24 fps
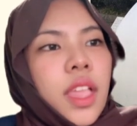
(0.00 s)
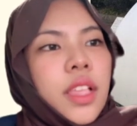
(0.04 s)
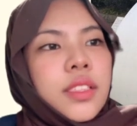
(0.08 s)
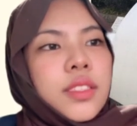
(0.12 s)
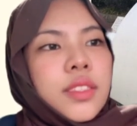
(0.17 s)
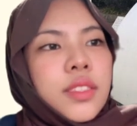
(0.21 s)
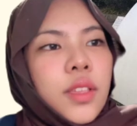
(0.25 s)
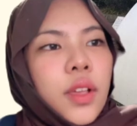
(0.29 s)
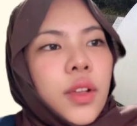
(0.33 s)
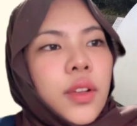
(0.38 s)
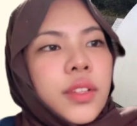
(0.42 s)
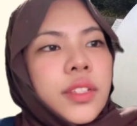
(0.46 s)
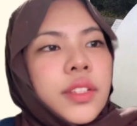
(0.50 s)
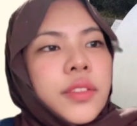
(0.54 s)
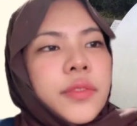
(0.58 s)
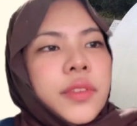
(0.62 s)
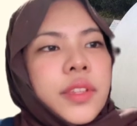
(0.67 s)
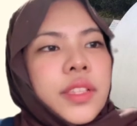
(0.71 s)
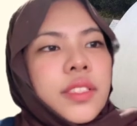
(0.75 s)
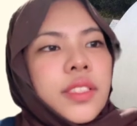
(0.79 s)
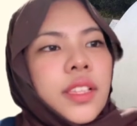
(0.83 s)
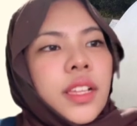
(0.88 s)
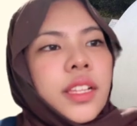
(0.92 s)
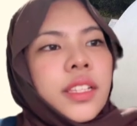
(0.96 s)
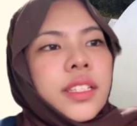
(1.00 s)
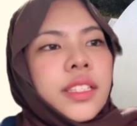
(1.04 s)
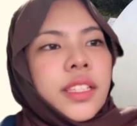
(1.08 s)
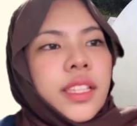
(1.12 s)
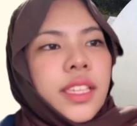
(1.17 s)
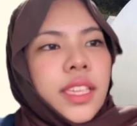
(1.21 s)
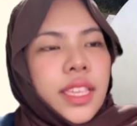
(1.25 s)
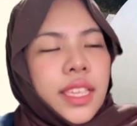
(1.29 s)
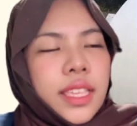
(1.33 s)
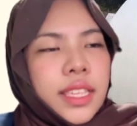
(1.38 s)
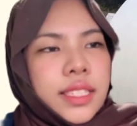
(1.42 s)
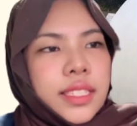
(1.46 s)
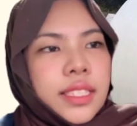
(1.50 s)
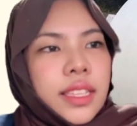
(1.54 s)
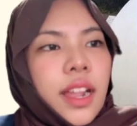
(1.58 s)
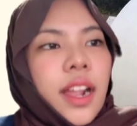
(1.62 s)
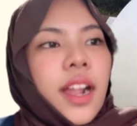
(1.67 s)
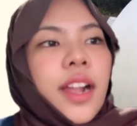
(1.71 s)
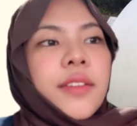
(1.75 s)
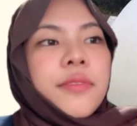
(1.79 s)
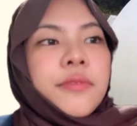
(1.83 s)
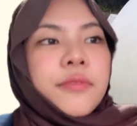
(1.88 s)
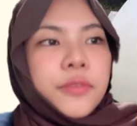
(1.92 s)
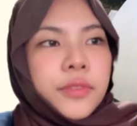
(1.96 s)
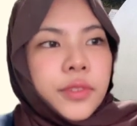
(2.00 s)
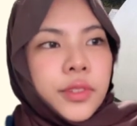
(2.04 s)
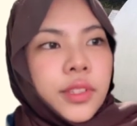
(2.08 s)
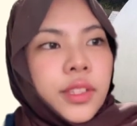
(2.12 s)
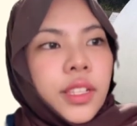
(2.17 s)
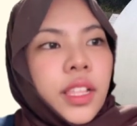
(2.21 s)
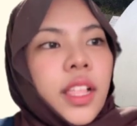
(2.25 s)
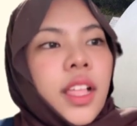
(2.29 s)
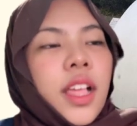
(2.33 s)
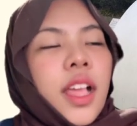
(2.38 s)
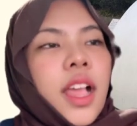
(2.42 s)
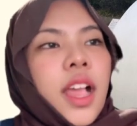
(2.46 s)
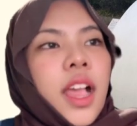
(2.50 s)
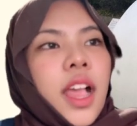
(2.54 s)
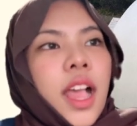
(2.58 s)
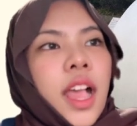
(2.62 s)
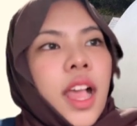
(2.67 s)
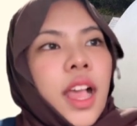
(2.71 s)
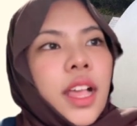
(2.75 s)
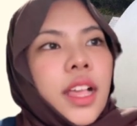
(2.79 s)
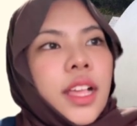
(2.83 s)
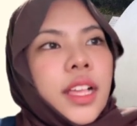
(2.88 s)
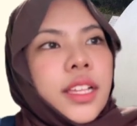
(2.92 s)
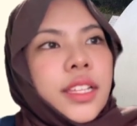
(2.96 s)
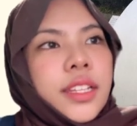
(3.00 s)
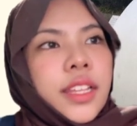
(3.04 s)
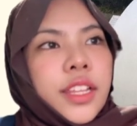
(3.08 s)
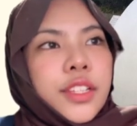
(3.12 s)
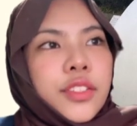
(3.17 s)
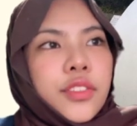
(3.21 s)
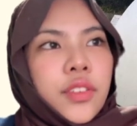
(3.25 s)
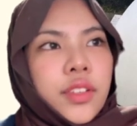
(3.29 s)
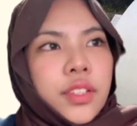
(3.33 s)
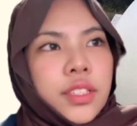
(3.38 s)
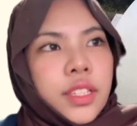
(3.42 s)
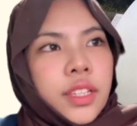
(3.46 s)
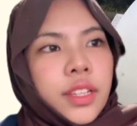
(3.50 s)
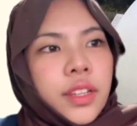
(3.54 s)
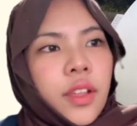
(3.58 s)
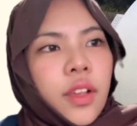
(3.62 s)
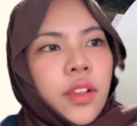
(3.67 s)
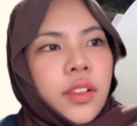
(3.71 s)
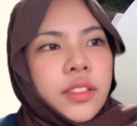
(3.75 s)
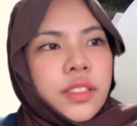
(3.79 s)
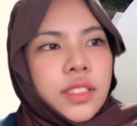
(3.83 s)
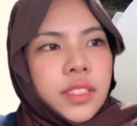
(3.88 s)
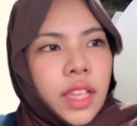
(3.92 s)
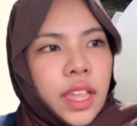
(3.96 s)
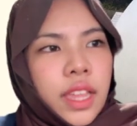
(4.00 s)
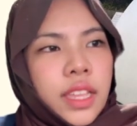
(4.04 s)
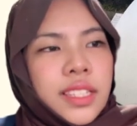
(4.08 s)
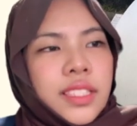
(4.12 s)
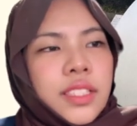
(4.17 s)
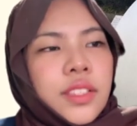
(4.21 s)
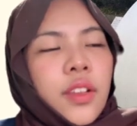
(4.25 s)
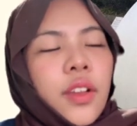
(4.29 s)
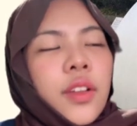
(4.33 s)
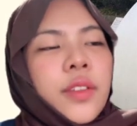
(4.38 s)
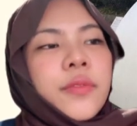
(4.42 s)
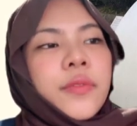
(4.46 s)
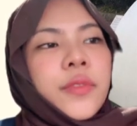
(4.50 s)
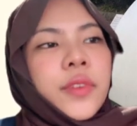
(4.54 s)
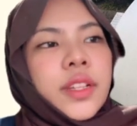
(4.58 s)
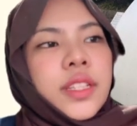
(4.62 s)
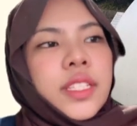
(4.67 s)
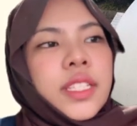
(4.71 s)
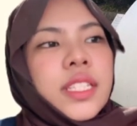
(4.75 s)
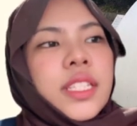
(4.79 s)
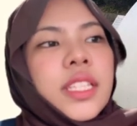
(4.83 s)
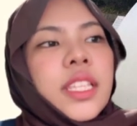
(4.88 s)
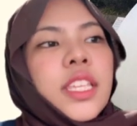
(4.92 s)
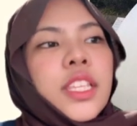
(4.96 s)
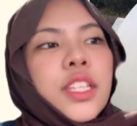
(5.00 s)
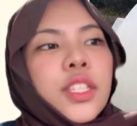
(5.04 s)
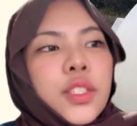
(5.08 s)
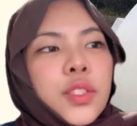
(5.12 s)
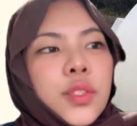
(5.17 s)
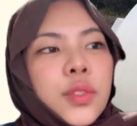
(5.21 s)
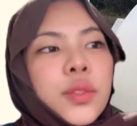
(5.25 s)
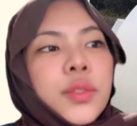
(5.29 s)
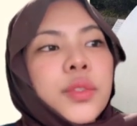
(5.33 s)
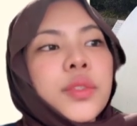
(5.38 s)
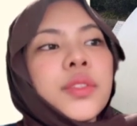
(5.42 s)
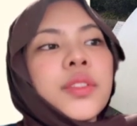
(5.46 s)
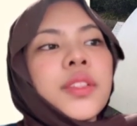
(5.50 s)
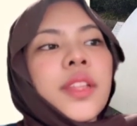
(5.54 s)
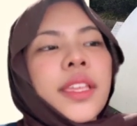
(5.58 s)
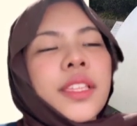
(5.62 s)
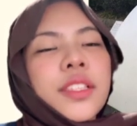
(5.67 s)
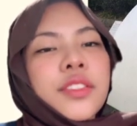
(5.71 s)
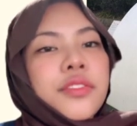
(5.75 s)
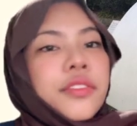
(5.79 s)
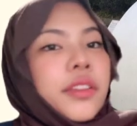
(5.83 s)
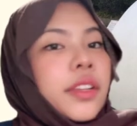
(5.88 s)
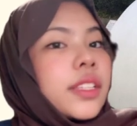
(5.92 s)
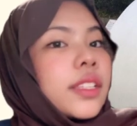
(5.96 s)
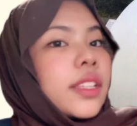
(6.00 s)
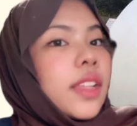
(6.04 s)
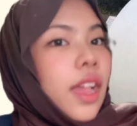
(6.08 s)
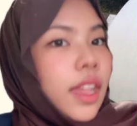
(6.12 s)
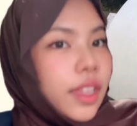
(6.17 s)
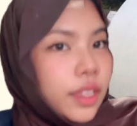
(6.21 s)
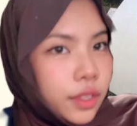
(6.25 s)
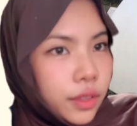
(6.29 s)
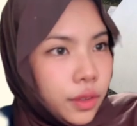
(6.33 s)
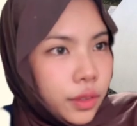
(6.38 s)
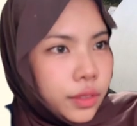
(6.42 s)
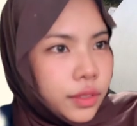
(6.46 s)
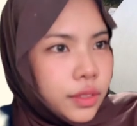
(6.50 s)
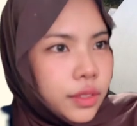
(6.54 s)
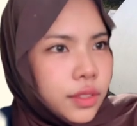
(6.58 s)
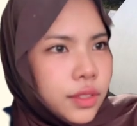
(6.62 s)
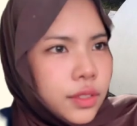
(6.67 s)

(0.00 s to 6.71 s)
So the result is harmful nitrogen oxides converted into nitrate ion.